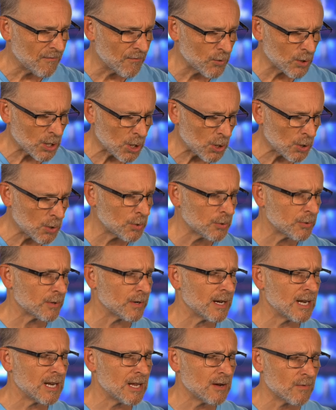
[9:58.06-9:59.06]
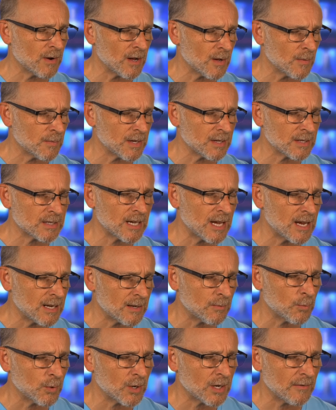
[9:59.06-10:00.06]
foothold or any realm that
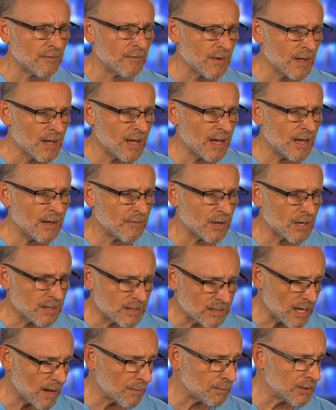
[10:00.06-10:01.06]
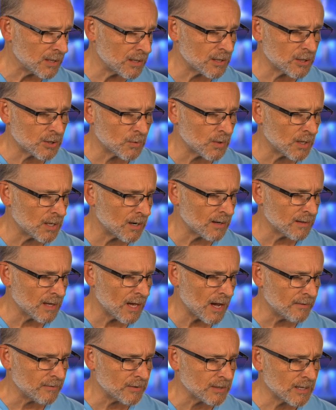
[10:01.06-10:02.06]
Satan would have, have stepped into in our
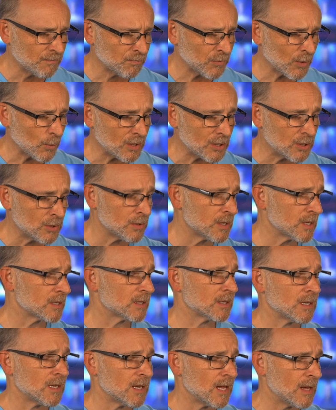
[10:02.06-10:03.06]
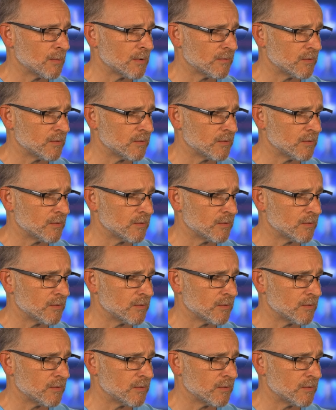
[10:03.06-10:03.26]
lives. We do this in the name